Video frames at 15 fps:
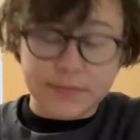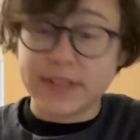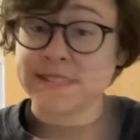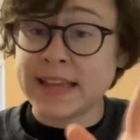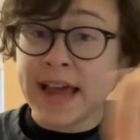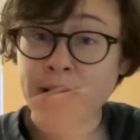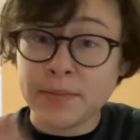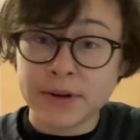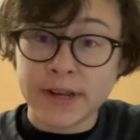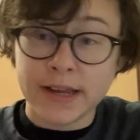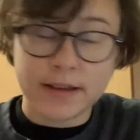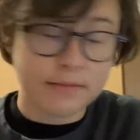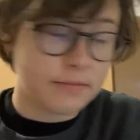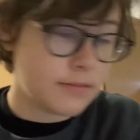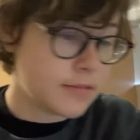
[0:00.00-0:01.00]
it's
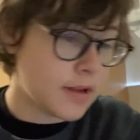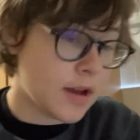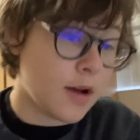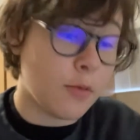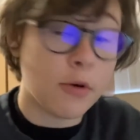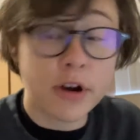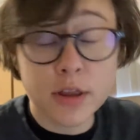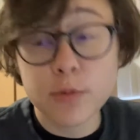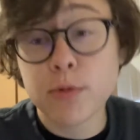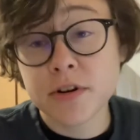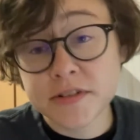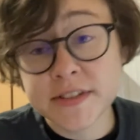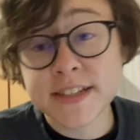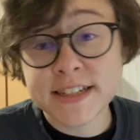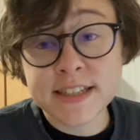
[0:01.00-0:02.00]
happening. Uh, one of the
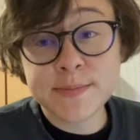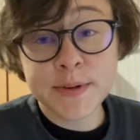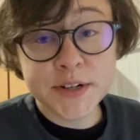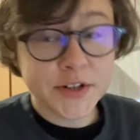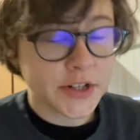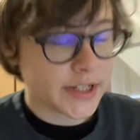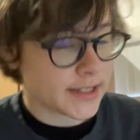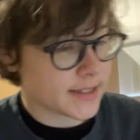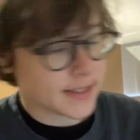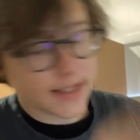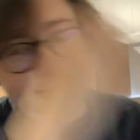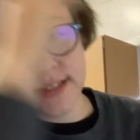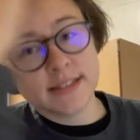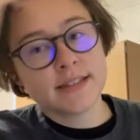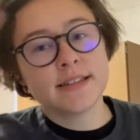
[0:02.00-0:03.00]
worst
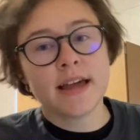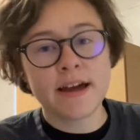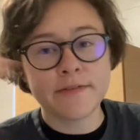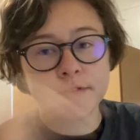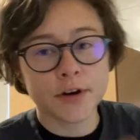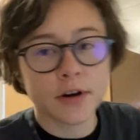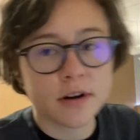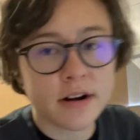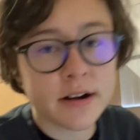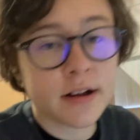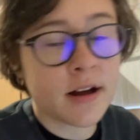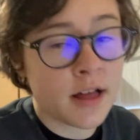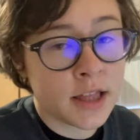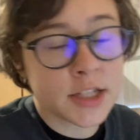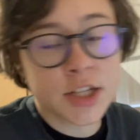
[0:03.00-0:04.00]
experiences ever on a
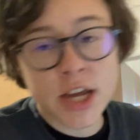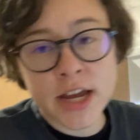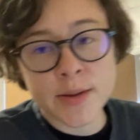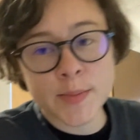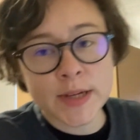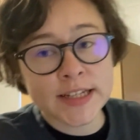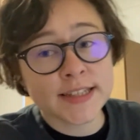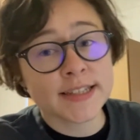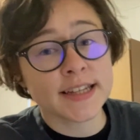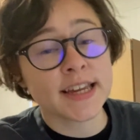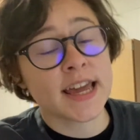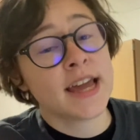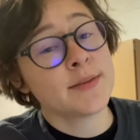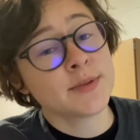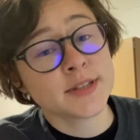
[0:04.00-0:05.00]
college campus, a
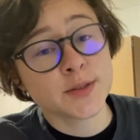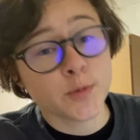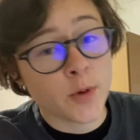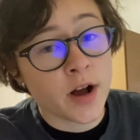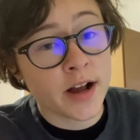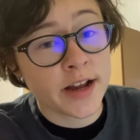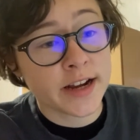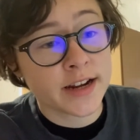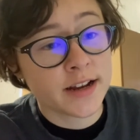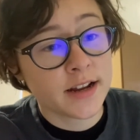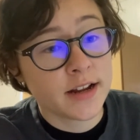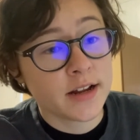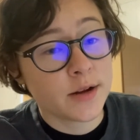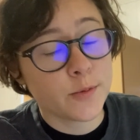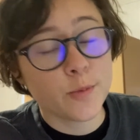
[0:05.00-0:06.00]
campus-wide
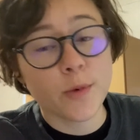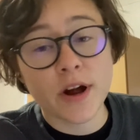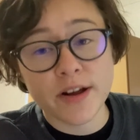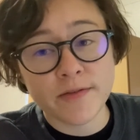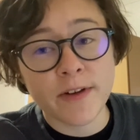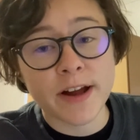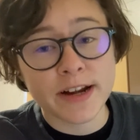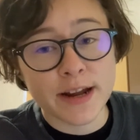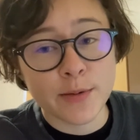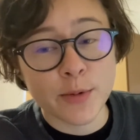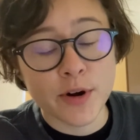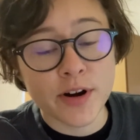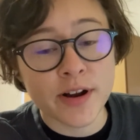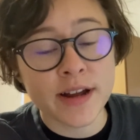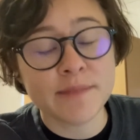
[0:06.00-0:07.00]
Wi-Fi
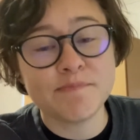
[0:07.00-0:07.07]
network